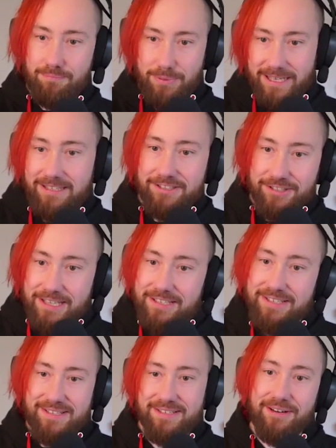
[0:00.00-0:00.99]
bigger
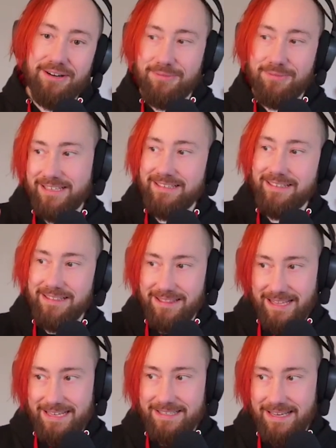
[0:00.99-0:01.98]
changes coming
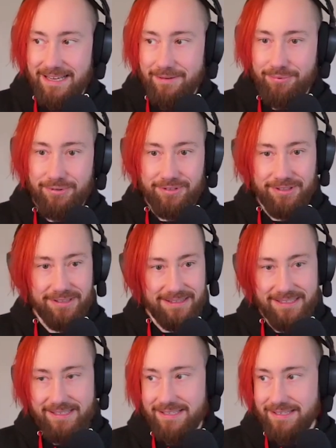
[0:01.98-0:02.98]
late April
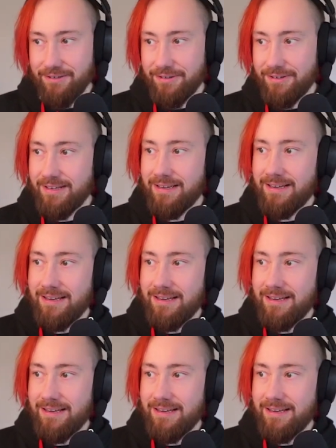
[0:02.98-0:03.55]
this year.